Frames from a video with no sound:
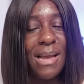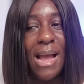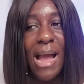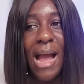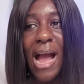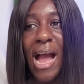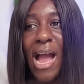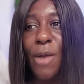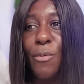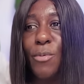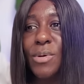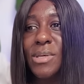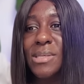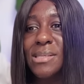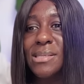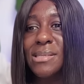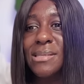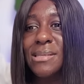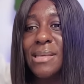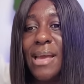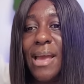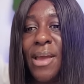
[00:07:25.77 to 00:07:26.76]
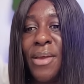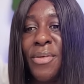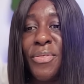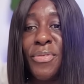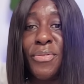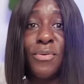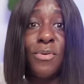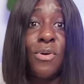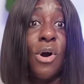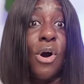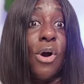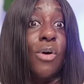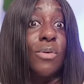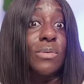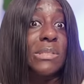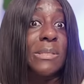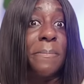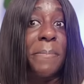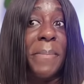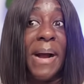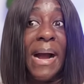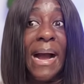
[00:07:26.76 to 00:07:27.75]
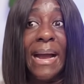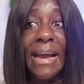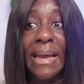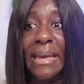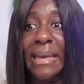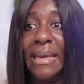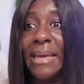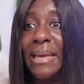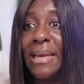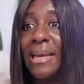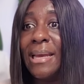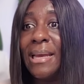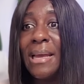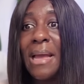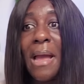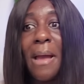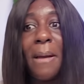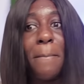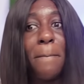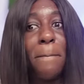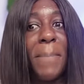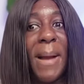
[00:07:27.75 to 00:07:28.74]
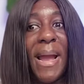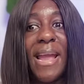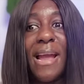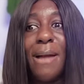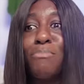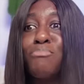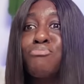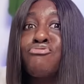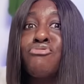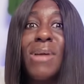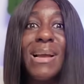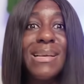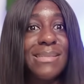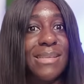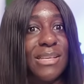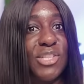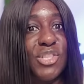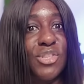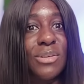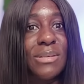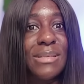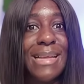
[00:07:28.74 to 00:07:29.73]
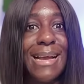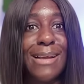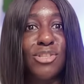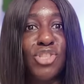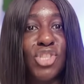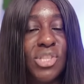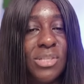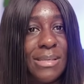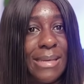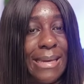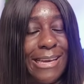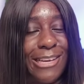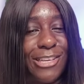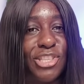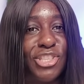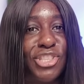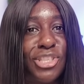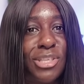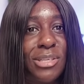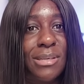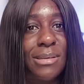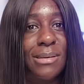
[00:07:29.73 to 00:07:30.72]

I was enthralled by her presence on that stage.